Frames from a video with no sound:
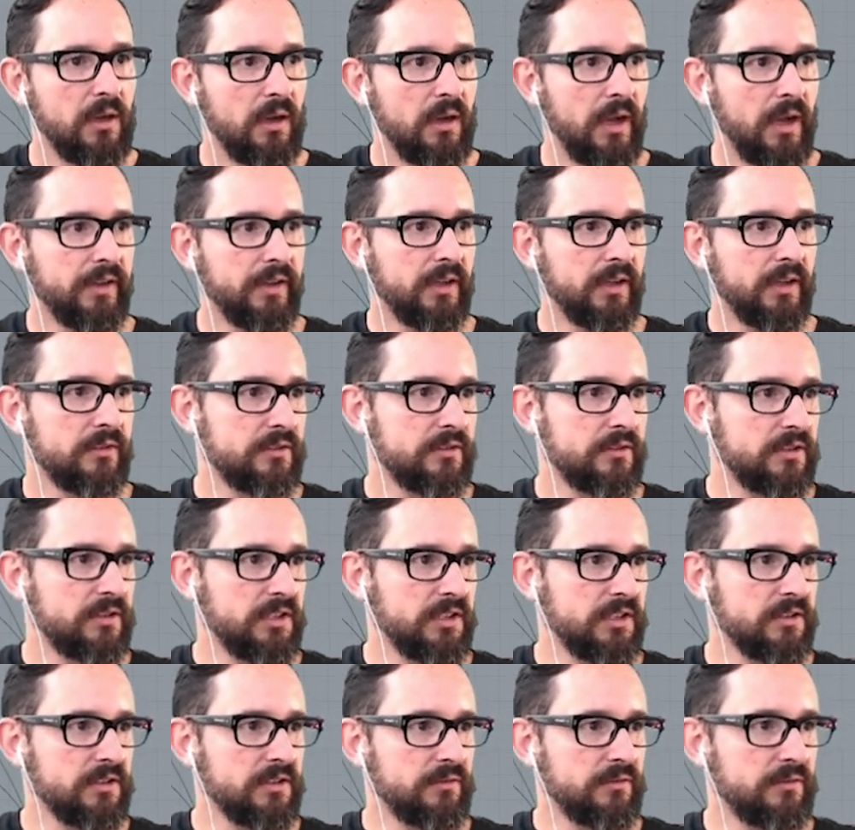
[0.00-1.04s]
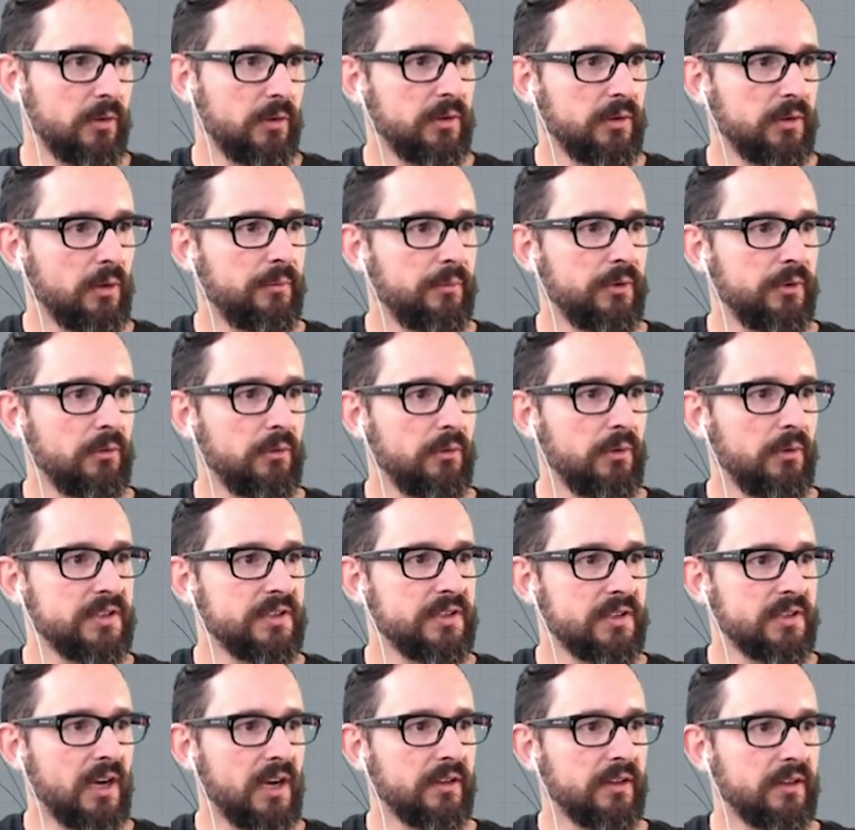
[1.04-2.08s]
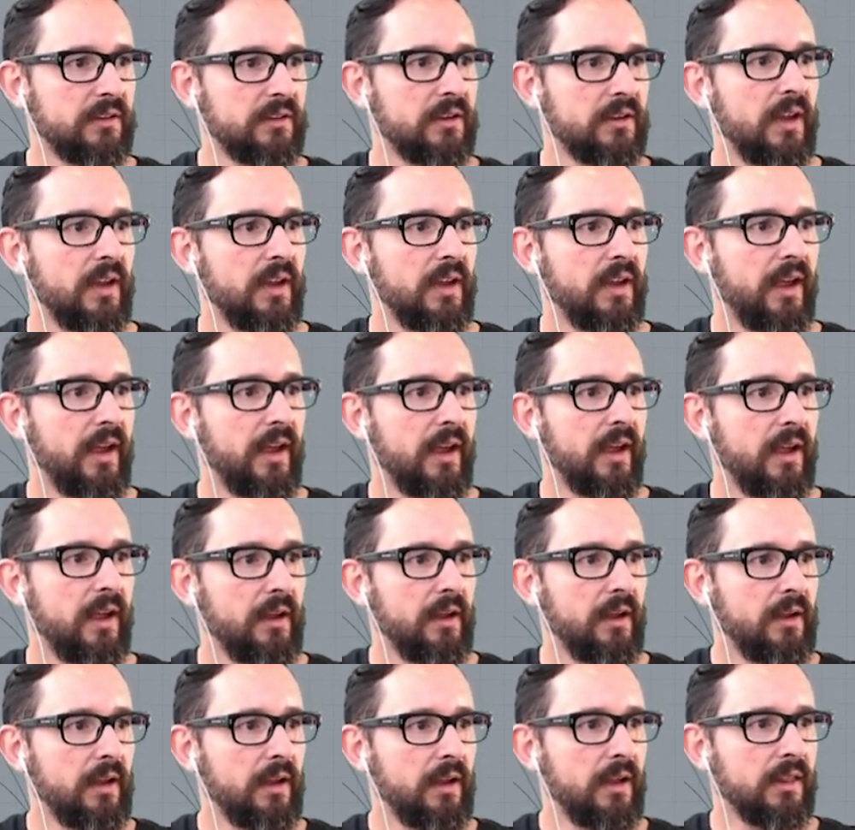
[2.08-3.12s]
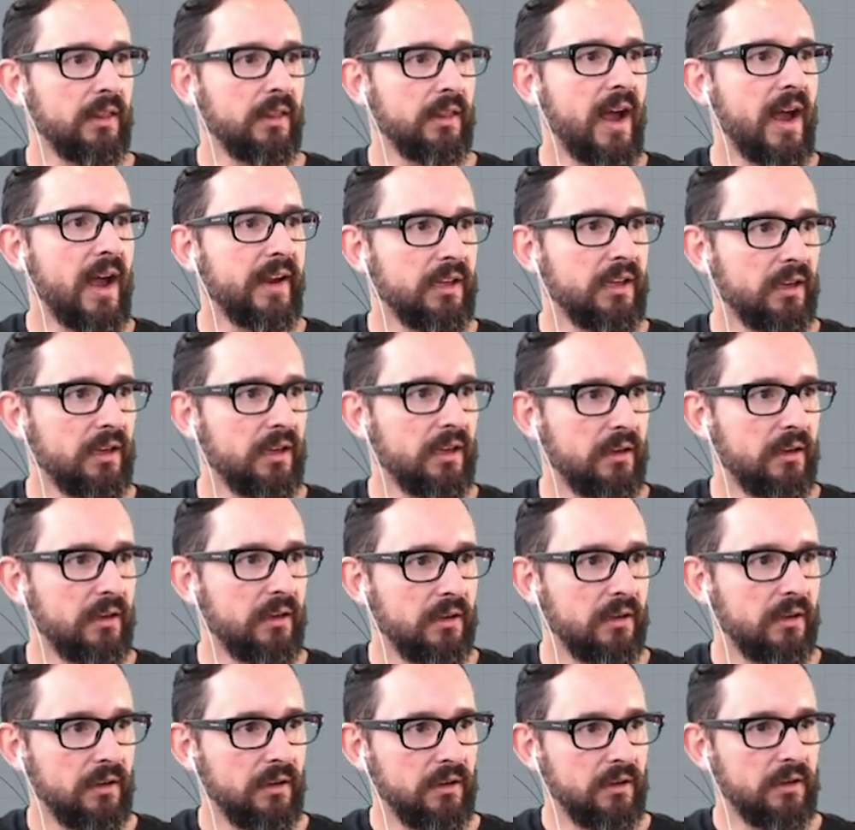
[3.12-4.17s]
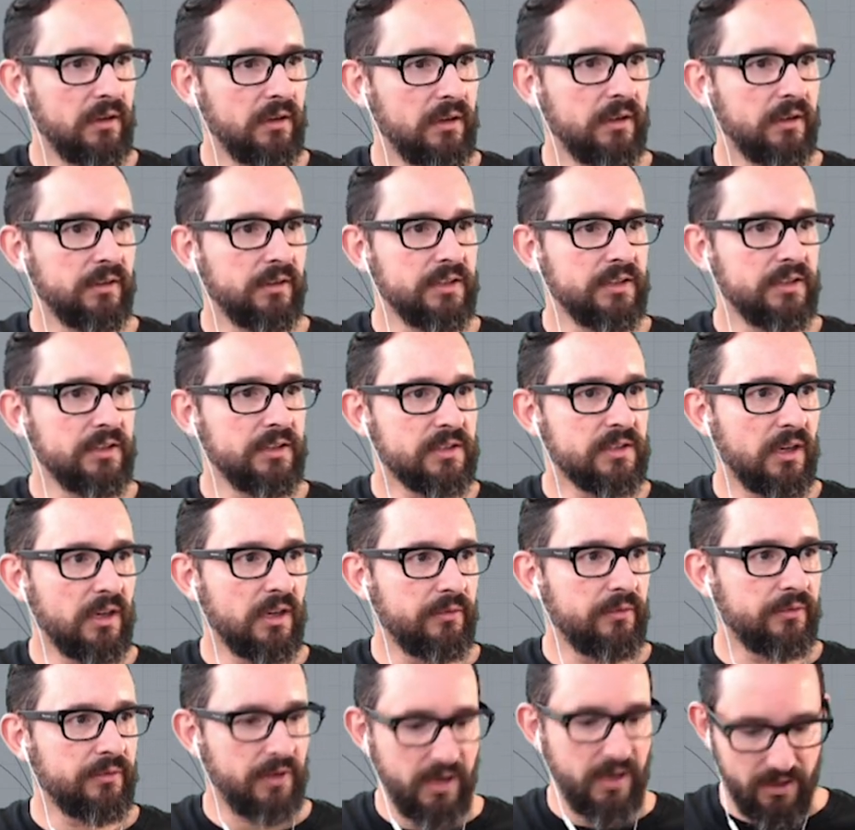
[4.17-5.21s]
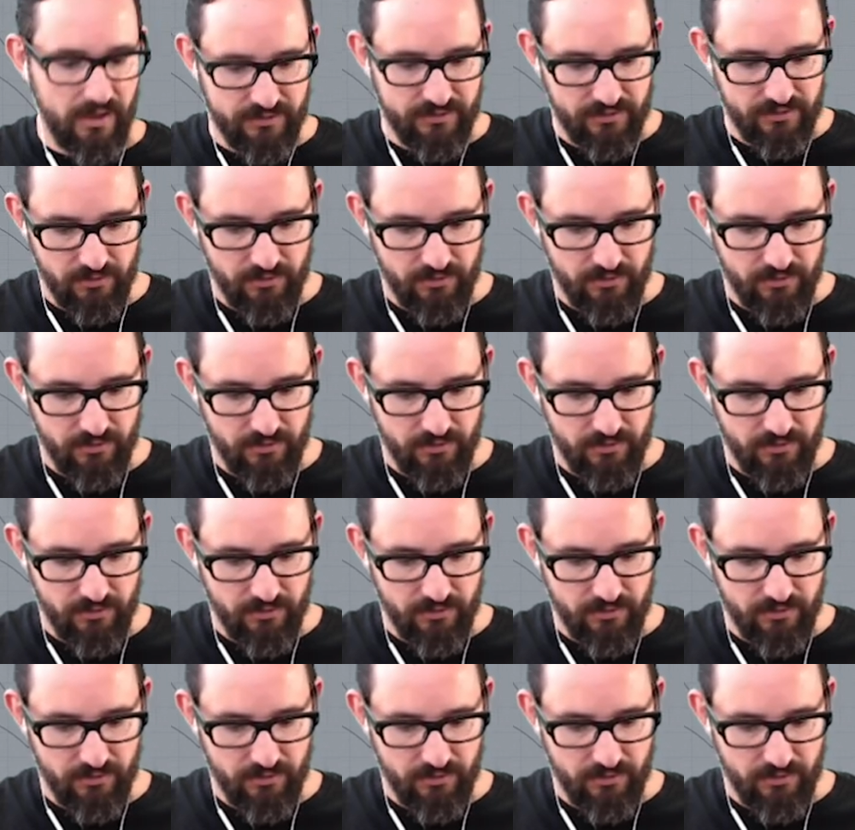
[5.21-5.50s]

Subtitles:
and that since from the top view, and start aligning this curve there.